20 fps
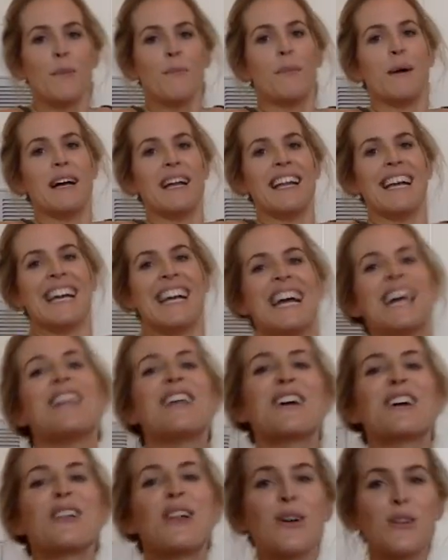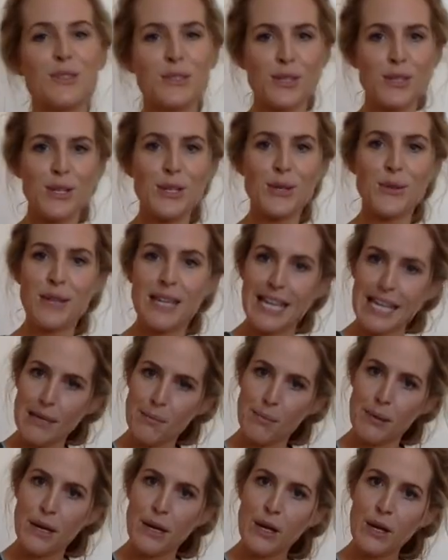But the closer you
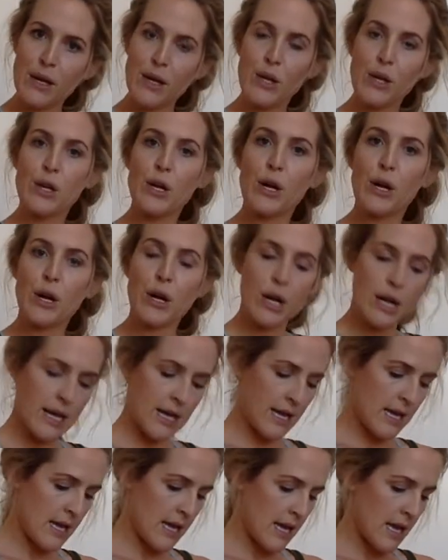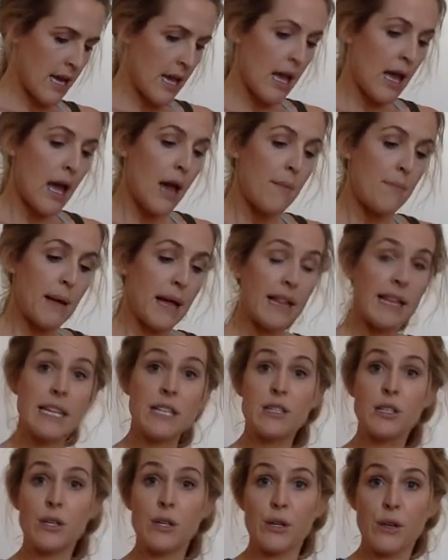keep your belly
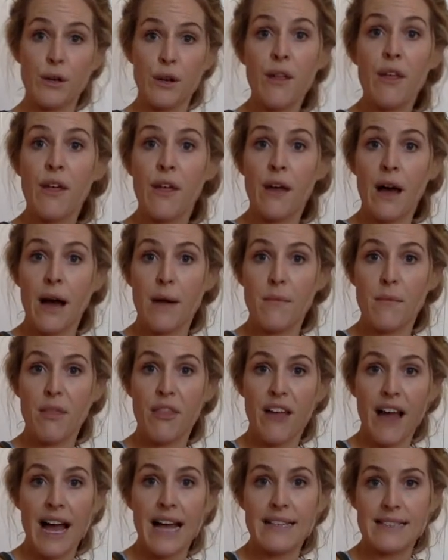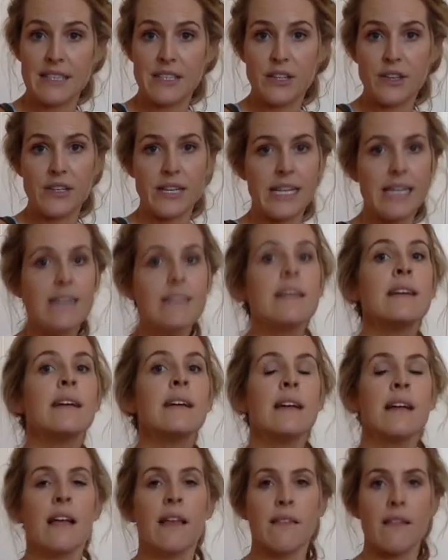to your thighs and your knees,
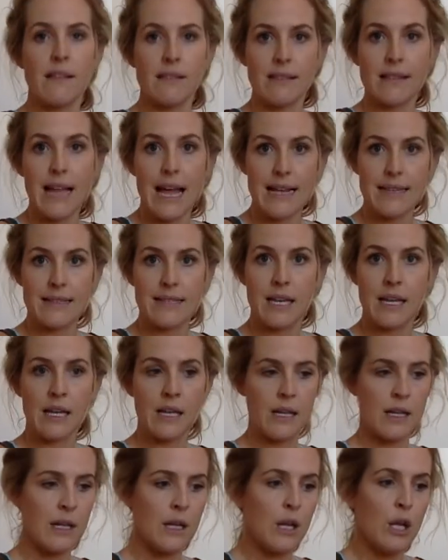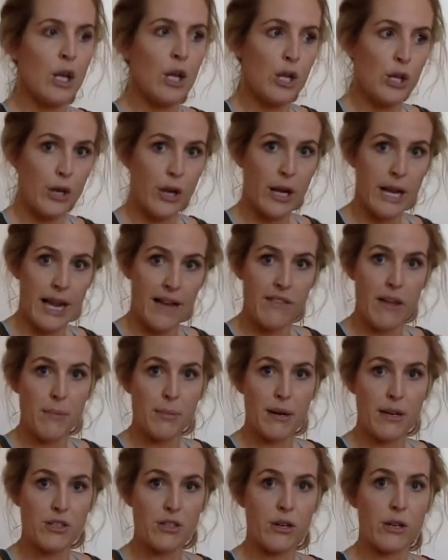the less you're going to have that
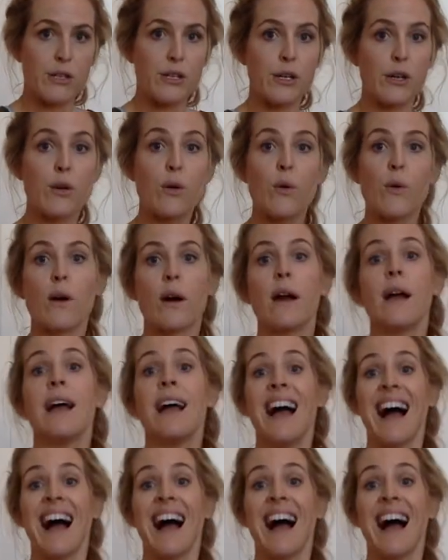pressure on your core.